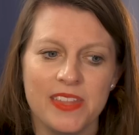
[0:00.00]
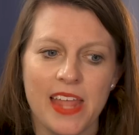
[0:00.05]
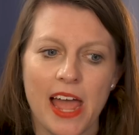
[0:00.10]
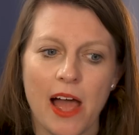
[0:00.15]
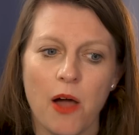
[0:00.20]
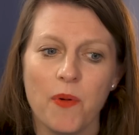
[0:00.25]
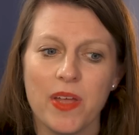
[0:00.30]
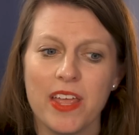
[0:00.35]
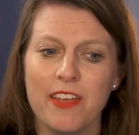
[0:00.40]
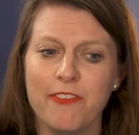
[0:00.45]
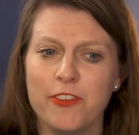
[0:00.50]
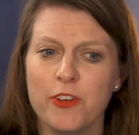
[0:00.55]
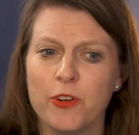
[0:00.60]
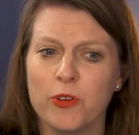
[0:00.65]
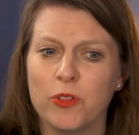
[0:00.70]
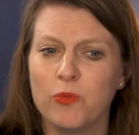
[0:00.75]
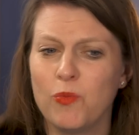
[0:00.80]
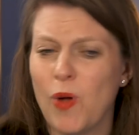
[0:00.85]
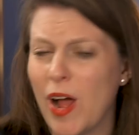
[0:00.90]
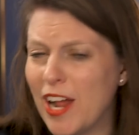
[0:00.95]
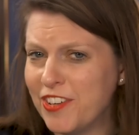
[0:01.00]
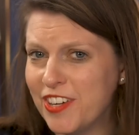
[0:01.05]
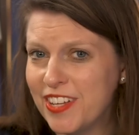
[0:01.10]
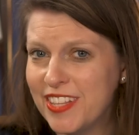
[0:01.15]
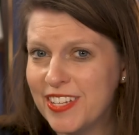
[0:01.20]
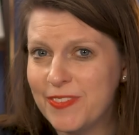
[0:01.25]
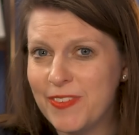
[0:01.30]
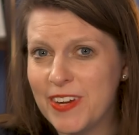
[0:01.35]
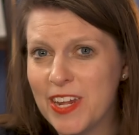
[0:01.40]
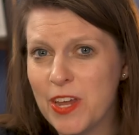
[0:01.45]
Now, if you're watching
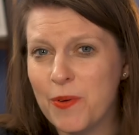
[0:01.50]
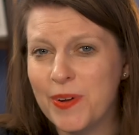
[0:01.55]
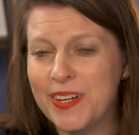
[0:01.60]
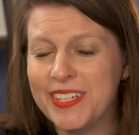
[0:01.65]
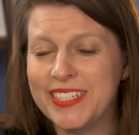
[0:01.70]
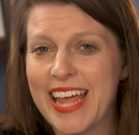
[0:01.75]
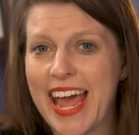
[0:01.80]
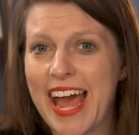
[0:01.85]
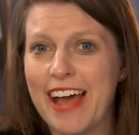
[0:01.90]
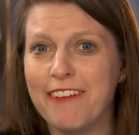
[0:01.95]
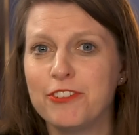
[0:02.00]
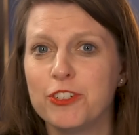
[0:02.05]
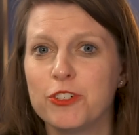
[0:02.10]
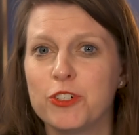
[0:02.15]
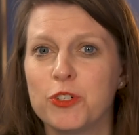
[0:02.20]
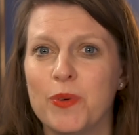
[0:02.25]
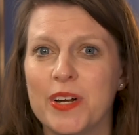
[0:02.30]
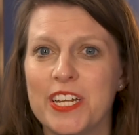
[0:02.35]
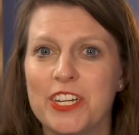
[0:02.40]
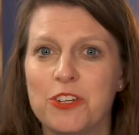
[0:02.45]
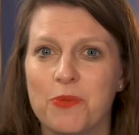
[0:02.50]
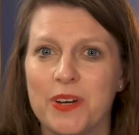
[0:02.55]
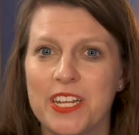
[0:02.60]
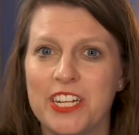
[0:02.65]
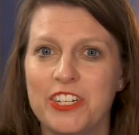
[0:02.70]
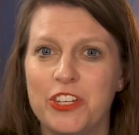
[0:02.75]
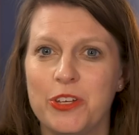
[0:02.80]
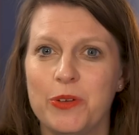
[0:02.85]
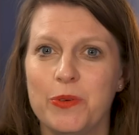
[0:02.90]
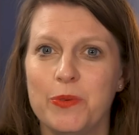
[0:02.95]
this video and it's after
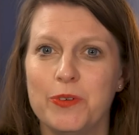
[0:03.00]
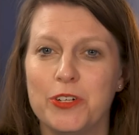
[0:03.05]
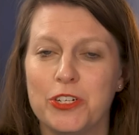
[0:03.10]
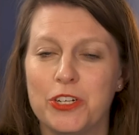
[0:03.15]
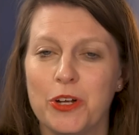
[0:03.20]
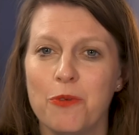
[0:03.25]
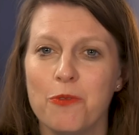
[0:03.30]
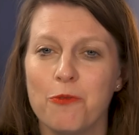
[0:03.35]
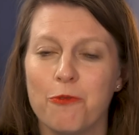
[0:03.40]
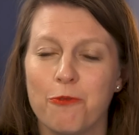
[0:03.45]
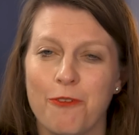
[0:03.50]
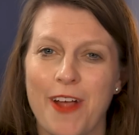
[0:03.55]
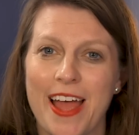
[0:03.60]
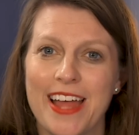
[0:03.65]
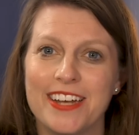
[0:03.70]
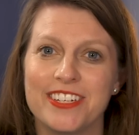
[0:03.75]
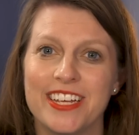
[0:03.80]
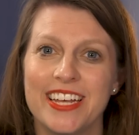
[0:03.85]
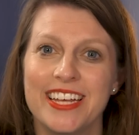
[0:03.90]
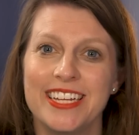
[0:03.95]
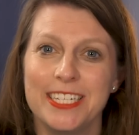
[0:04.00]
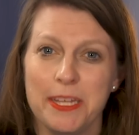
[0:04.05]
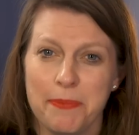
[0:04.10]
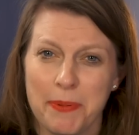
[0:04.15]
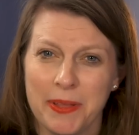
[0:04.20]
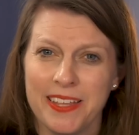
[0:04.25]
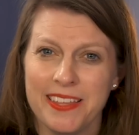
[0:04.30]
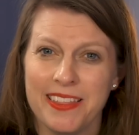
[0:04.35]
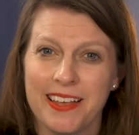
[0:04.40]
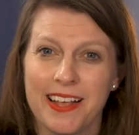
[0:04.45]
2022, don't fret.
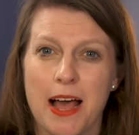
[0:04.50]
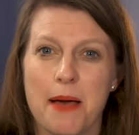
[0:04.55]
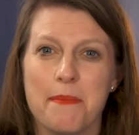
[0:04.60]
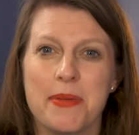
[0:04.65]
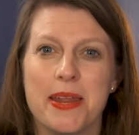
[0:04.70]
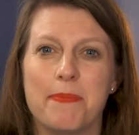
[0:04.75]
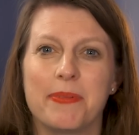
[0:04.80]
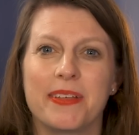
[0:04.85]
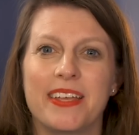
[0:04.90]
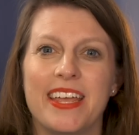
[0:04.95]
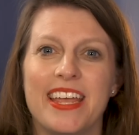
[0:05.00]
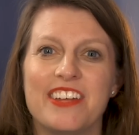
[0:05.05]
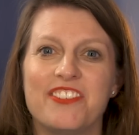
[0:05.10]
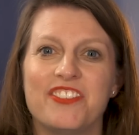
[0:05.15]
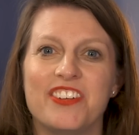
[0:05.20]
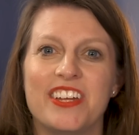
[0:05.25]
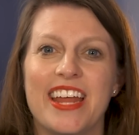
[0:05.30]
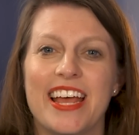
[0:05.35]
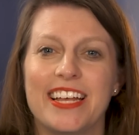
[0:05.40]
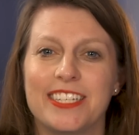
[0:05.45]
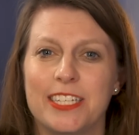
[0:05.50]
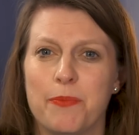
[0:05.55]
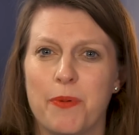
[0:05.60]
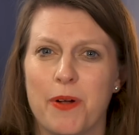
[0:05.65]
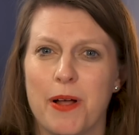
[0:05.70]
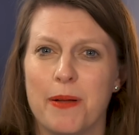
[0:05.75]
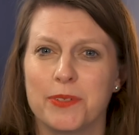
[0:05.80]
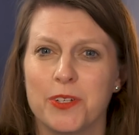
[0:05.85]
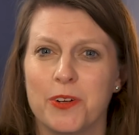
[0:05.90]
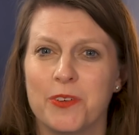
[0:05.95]
Typically, the Common Application essay
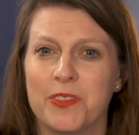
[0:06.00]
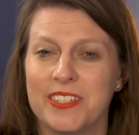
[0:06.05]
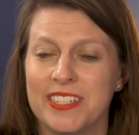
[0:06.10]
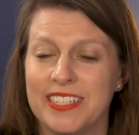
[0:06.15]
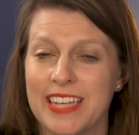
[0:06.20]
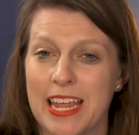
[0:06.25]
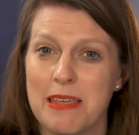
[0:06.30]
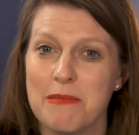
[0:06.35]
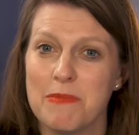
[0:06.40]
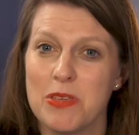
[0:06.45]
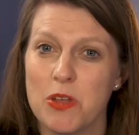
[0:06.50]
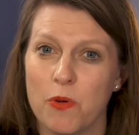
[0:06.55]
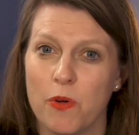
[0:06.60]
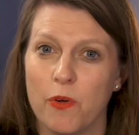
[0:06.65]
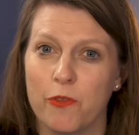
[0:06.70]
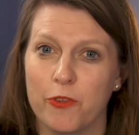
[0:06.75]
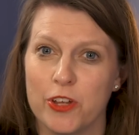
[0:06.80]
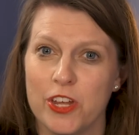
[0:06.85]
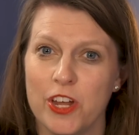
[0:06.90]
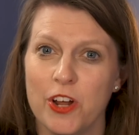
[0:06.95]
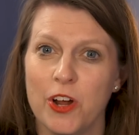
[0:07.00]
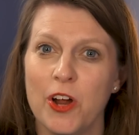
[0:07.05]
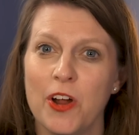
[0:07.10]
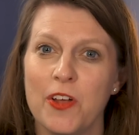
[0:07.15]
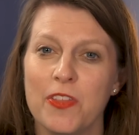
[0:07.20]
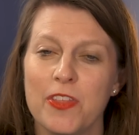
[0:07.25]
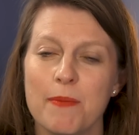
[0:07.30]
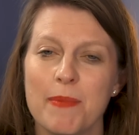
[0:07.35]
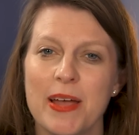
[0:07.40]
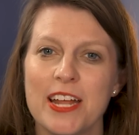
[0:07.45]
prompts are the same year over
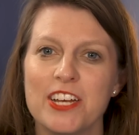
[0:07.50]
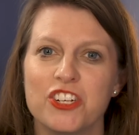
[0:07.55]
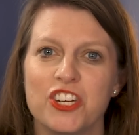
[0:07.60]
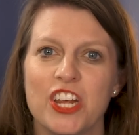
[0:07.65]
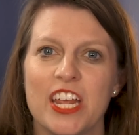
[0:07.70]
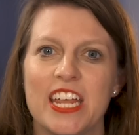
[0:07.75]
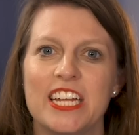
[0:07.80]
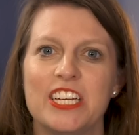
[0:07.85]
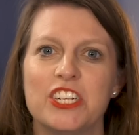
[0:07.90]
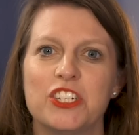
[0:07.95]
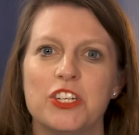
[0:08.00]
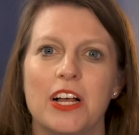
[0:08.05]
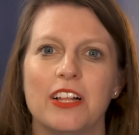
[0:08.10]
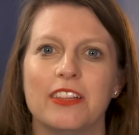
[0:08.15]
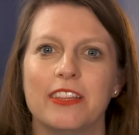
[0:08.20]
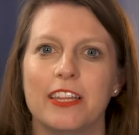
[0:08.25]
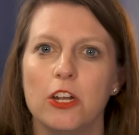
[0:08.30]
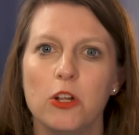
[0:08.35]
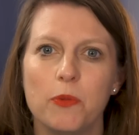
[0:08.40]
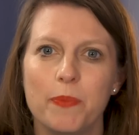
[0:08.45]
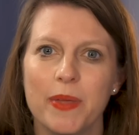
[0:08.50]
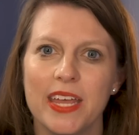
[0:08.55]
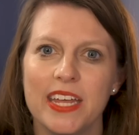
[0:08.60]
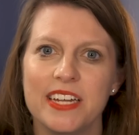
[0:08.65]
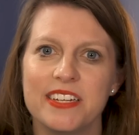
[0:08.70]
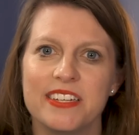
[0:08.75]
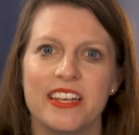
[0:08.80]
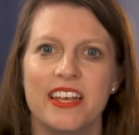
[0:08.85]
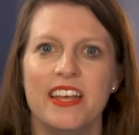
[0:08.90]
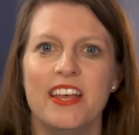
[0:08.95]
year. They might change a little
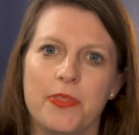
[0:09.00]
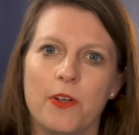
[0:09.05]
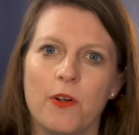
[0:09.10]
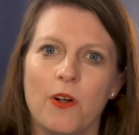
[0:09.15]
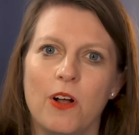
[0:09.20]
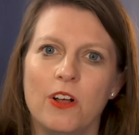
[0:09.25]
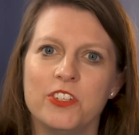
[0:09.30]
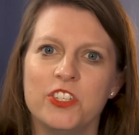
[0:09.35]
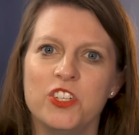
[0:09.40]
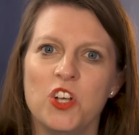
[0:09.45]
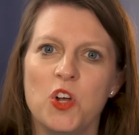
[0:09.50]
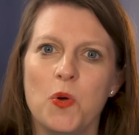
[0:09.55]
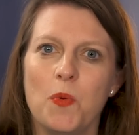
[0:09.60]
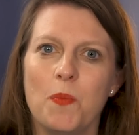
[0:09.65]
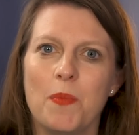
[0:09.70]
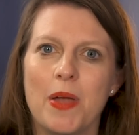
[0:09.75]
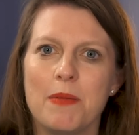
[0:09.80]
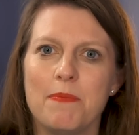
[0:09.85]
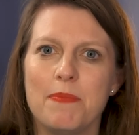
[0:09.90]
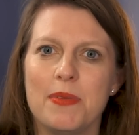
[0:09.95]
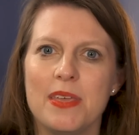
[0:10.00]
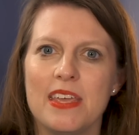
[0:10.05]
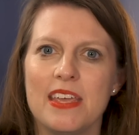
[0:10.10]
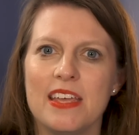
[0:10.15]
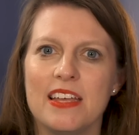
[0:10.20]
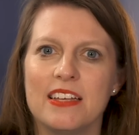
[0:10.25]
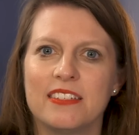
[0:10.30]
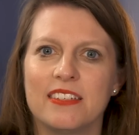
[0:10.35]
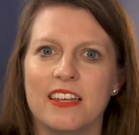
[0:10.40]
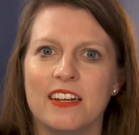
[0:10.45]
bit. There also might
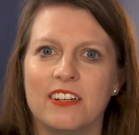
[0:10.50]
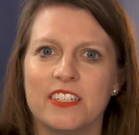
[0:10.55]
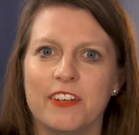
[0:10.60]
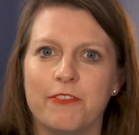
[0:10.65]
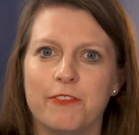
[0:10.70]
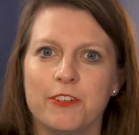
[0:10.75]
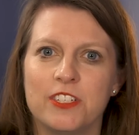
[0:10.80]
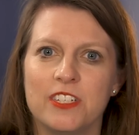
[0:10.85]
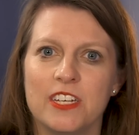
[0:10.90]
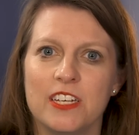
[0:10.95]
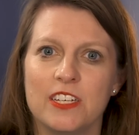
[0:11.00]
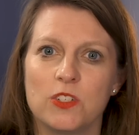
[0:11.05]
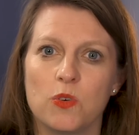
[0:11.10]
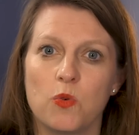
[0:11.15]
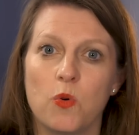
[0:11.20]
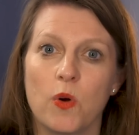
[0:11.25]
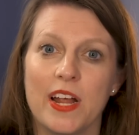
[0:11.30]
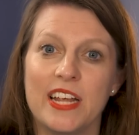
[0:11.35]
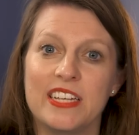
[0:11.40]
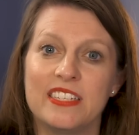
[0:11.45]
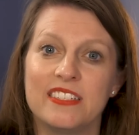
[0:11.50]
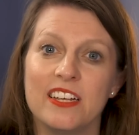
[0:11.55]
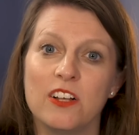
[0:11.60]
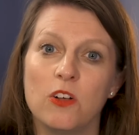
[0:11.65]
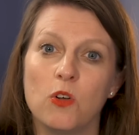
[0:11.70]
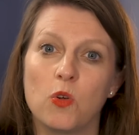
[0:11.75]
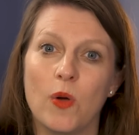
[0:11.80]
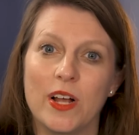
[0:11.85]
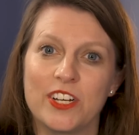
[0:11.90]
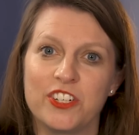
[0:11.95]
be subtle differences or a
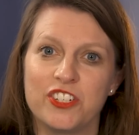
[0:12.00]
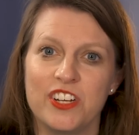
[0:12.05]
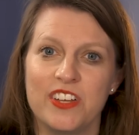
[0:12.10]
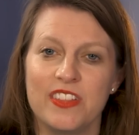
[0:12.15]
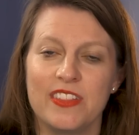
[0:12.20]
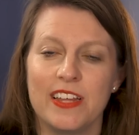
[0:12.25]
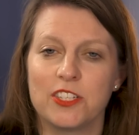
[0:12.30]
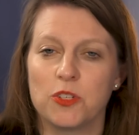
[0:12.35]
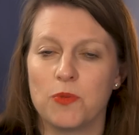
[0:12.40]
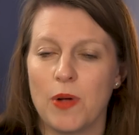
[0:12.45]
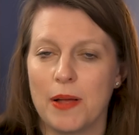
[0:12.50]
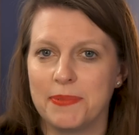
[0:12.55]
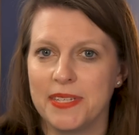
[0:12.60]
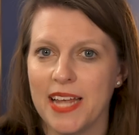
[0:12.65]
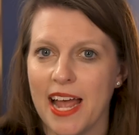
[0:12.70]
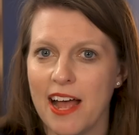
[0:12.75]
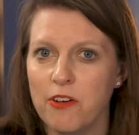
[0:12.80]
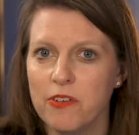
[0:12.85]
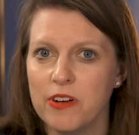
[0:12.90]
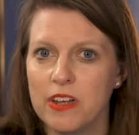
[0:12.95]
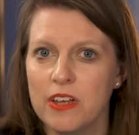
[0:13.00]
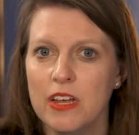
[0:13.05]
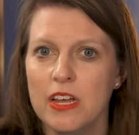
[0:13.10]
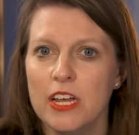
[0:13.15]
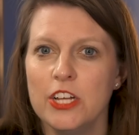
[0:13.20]
single question that swaps out.